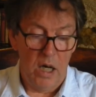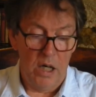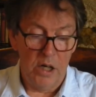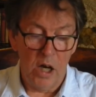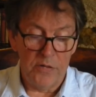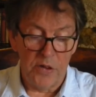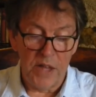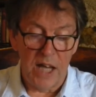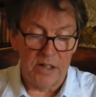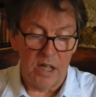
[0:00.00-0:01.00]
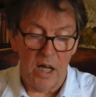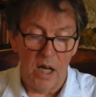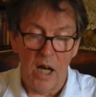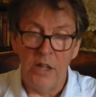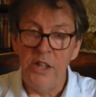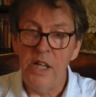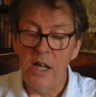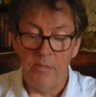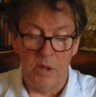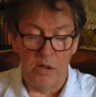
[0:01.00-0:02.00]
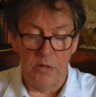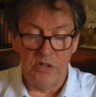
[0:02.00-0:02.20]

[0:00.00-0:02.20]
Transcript: and after that a nightmare of